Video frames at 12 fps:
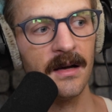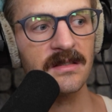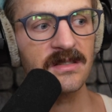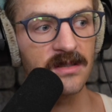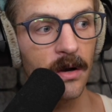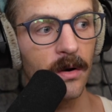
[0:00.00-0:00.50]

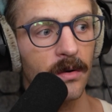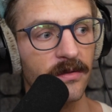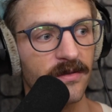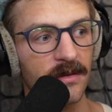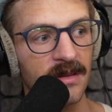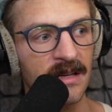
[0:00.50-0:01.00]
So
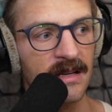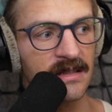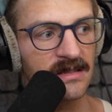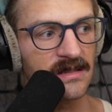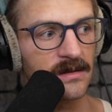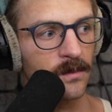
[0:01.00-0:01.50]
for
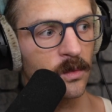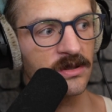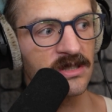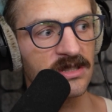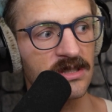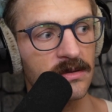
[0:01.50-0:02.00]
this, we'll
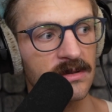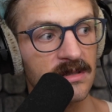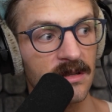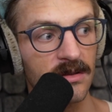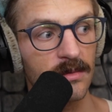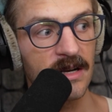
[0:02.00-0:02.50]
just use
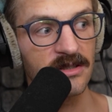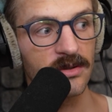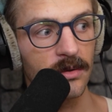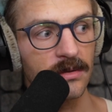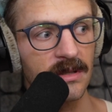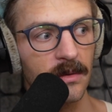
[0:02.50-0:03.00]
the
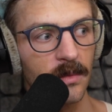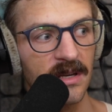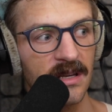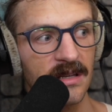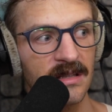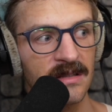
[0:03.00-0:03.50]
threshold that
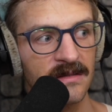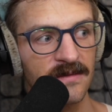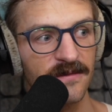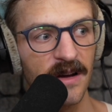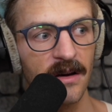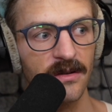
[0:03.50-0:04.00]
we
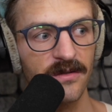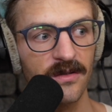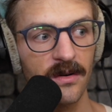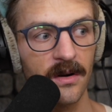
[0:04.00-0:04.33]
found for